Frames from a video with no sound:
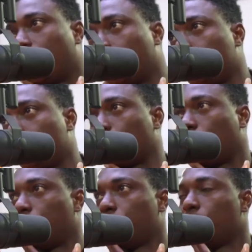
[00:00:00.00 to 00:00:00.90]
all the
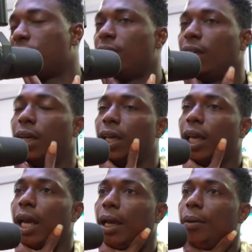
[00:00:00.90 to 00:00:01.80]
stuff. You see,
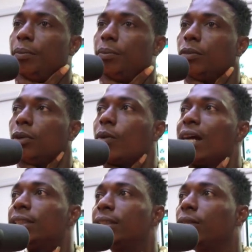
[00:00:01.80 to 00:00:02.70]

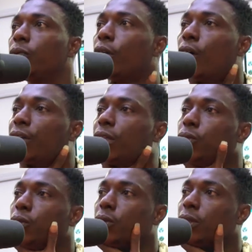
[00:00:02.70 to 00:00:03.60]
one thing we all need
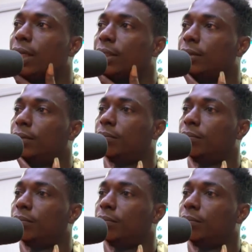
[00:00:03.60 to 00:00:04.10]
to know that